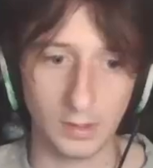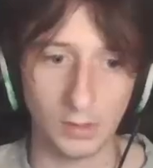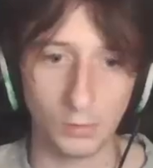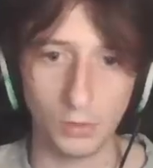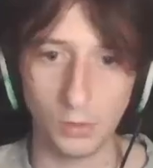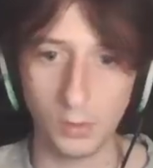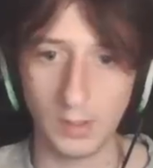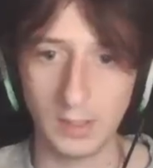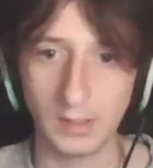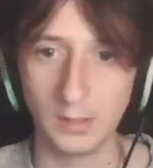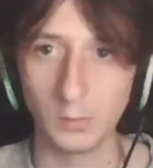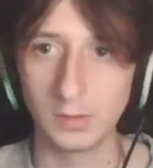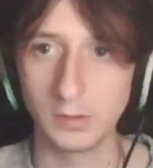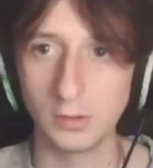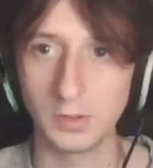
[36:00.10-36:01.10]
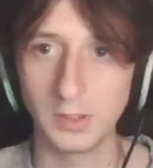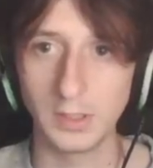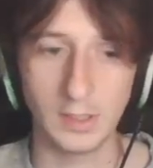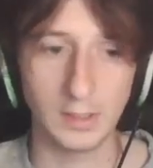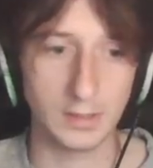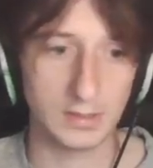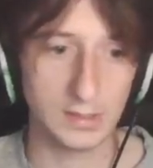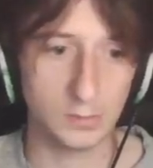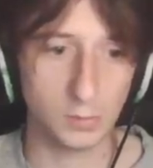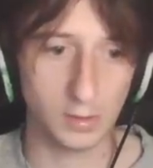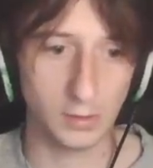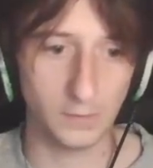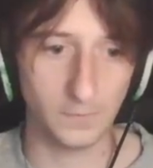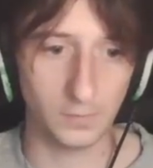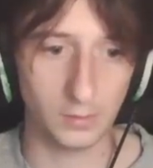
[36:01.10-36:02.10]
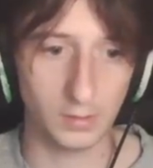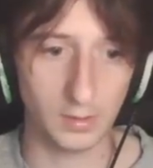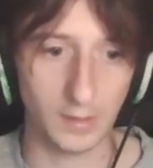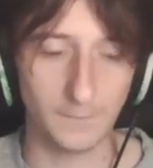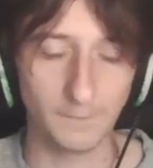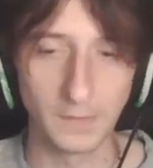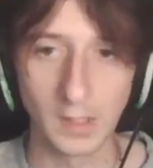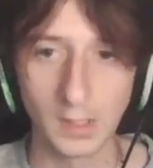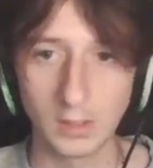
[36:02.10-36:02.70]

and how quickly we're doing it. This is wonderful, okay?